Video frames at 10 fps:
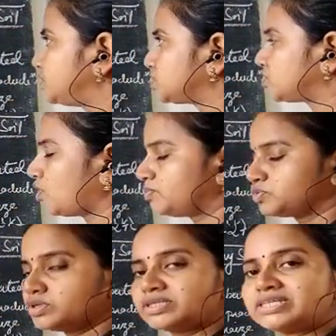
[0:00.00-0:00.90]
this crop?
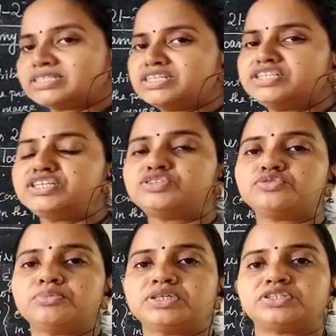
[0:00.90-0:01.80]
So it doesn't need too
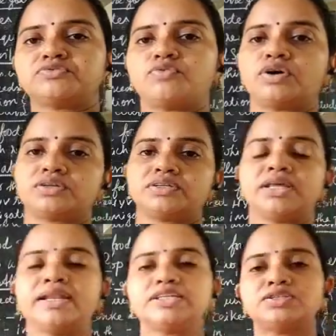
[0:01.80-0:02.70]
much of water. The
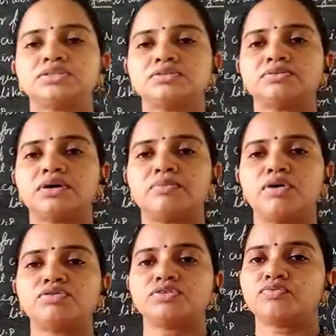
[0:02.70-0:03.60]
less
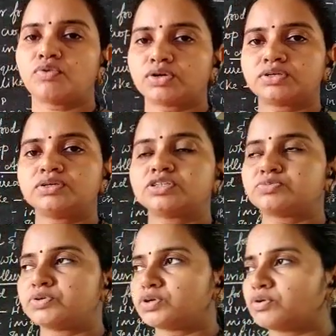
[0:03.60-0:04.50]
amount of water is
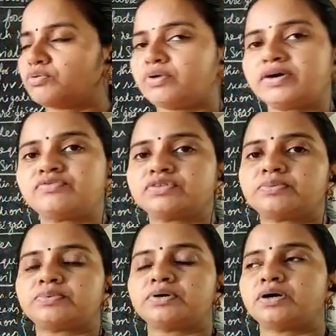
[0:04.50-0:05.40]
will required for the
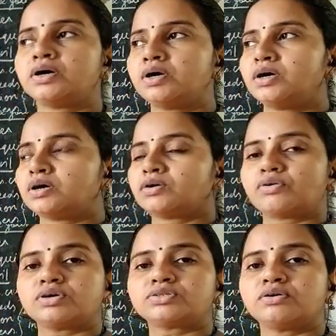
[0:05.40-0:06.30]

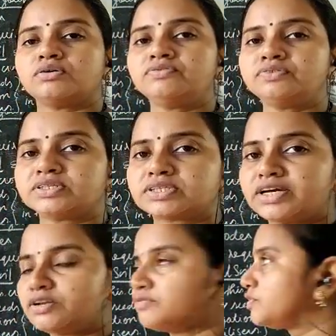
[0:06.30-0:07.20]
growth of this
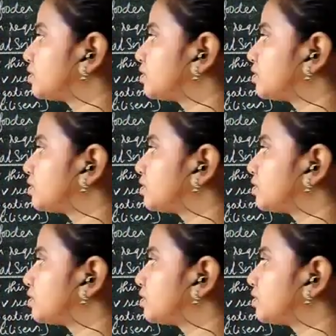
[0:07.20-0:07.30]
kind of a